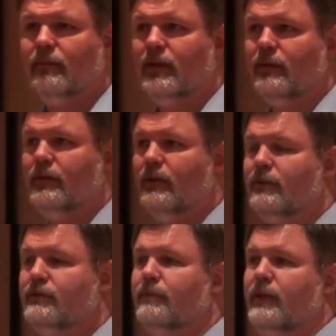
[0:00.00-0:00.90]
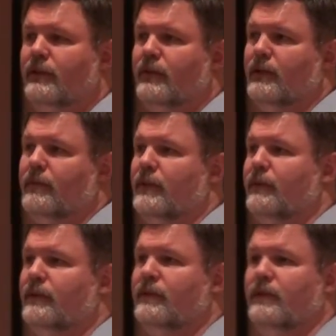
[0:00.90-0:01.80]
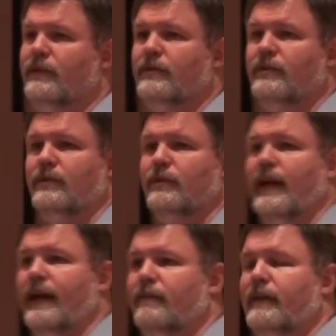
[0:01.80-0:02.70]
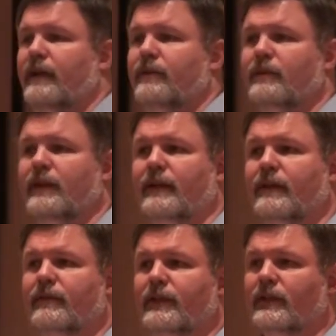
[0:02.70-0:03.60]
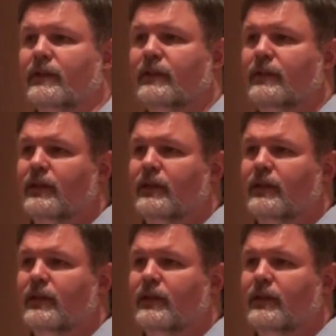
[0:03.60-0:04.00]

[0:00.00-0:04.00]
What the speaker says: I would also make the argument that we continue to add value to that every year.